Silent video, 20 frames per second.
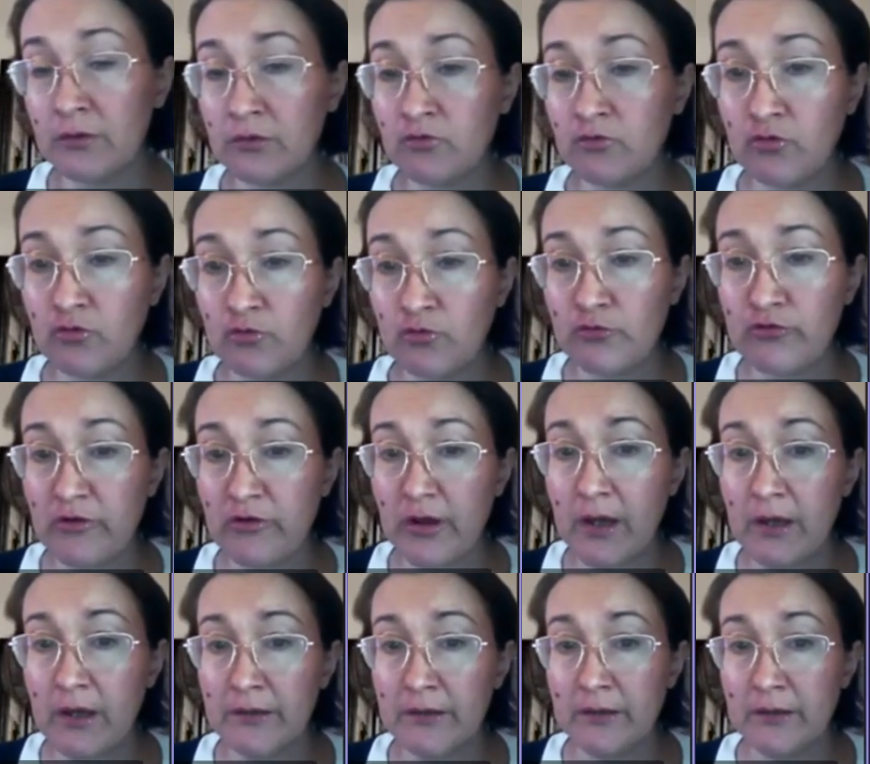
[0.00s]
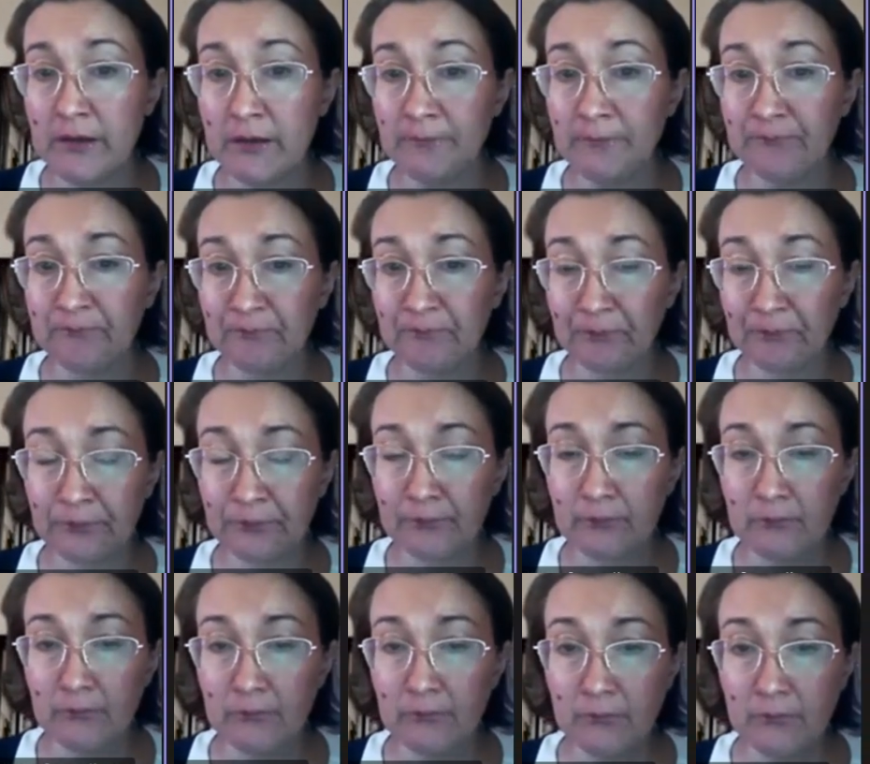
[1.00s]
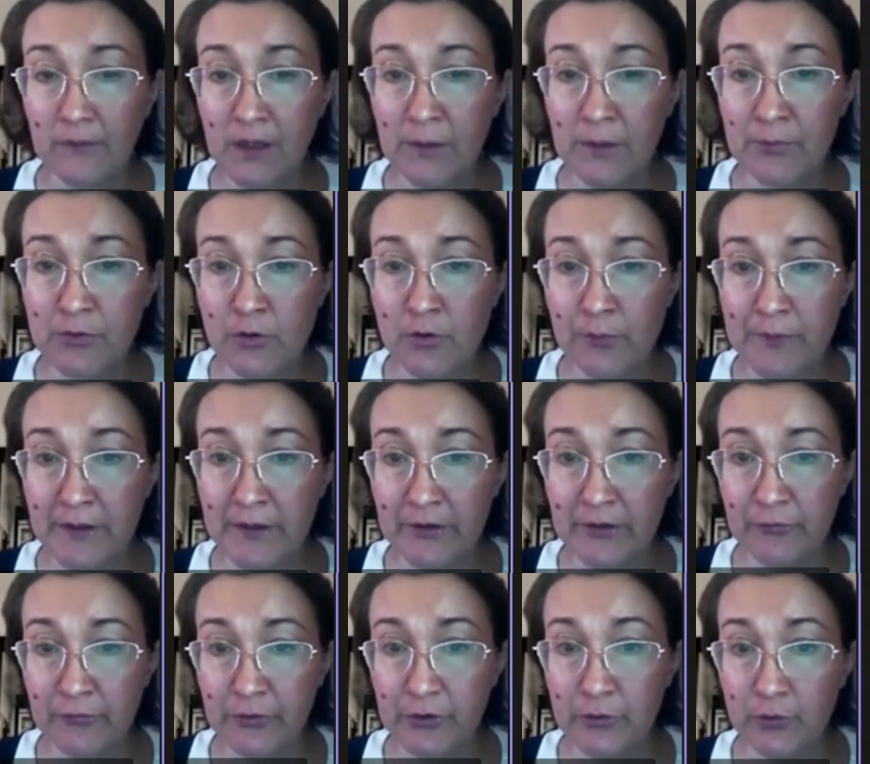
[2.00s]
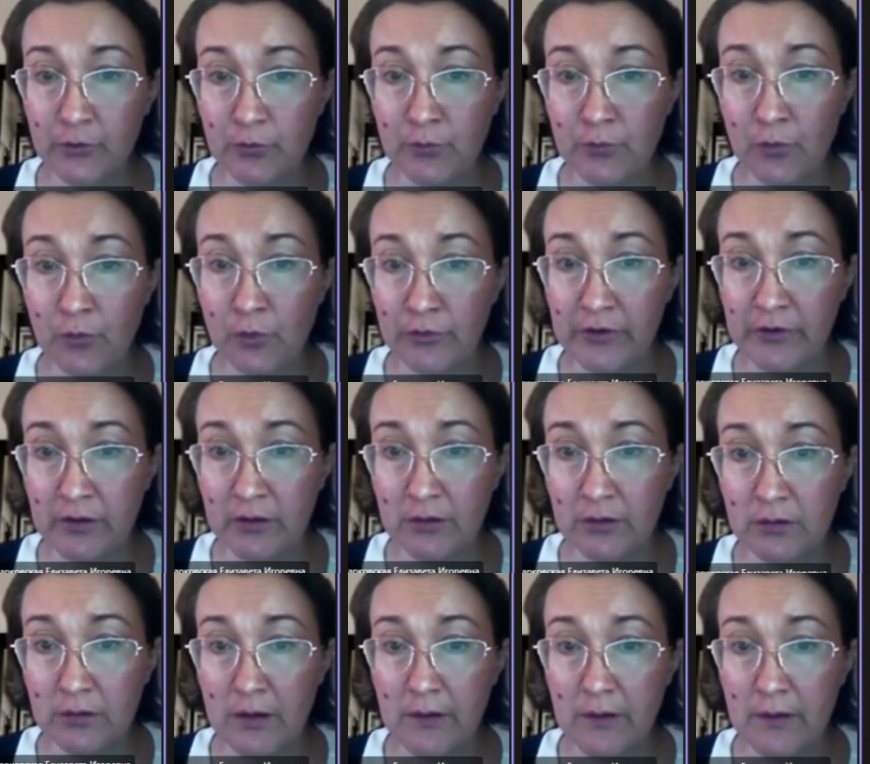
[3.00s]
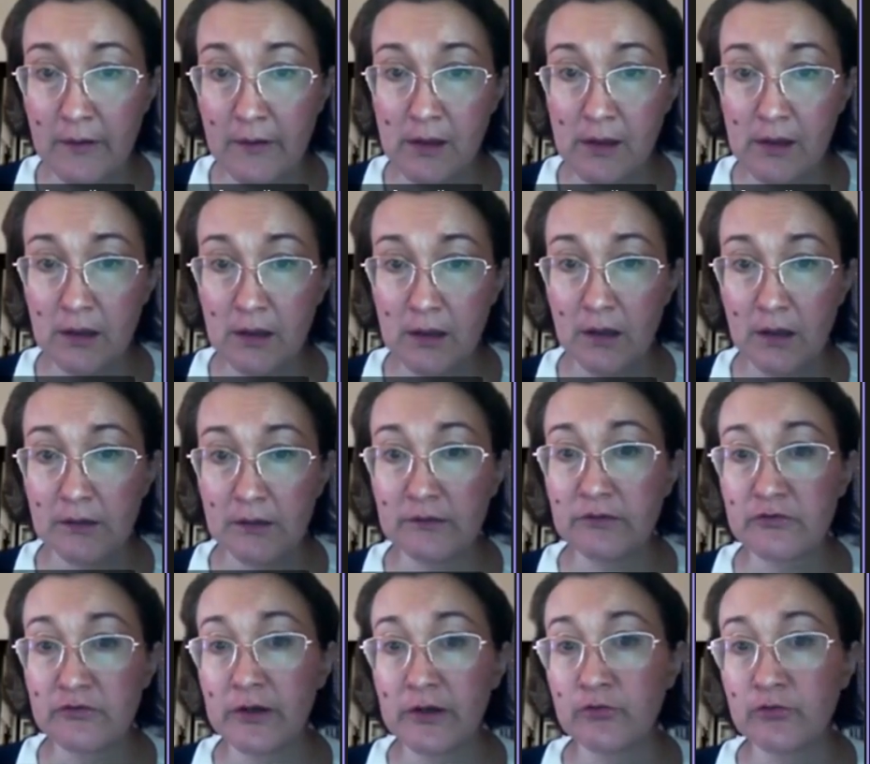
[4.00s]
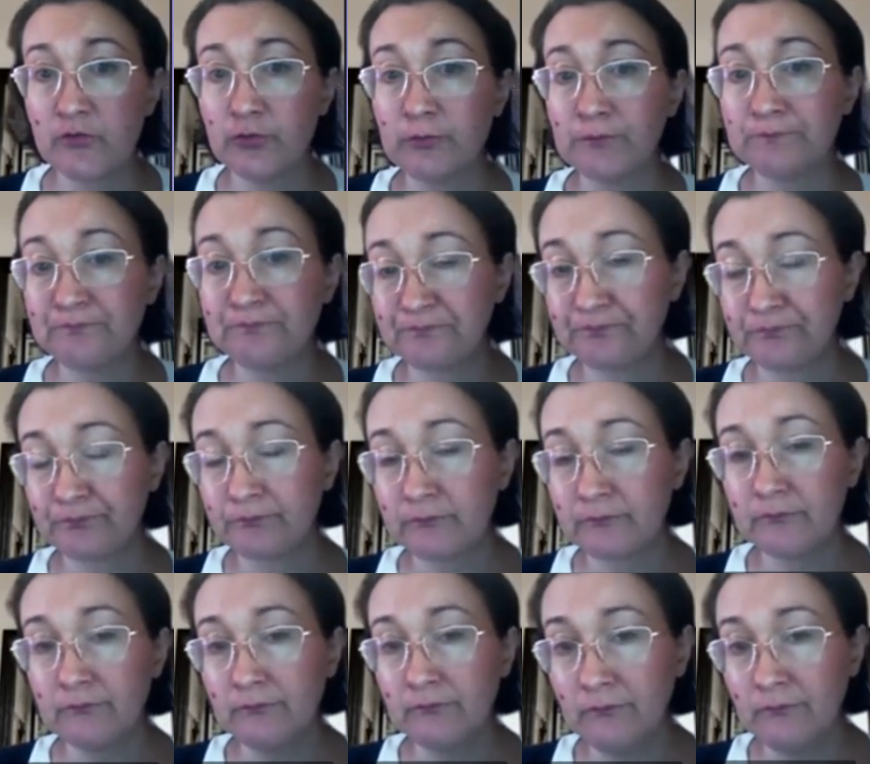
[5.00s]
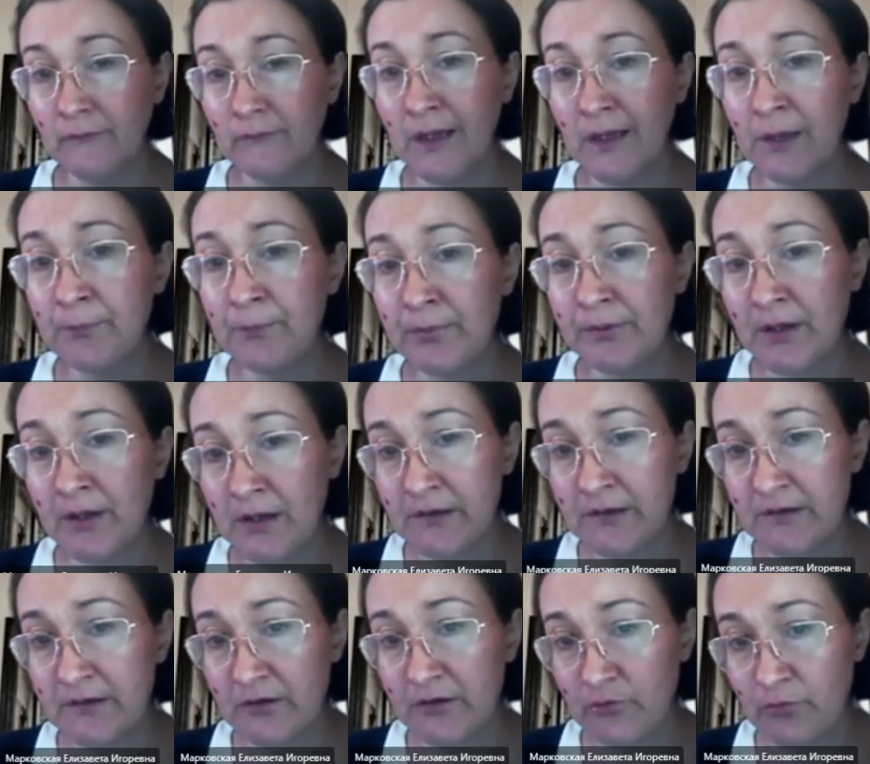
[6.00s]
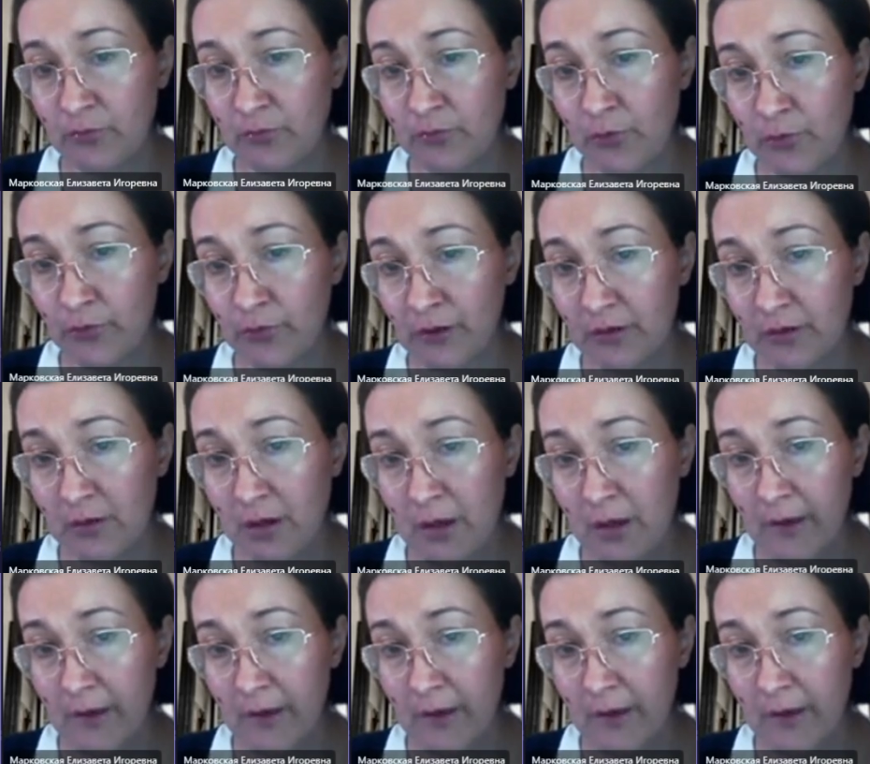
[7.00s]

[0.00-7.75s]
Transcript: choose any appropriate for you model and try to apply this model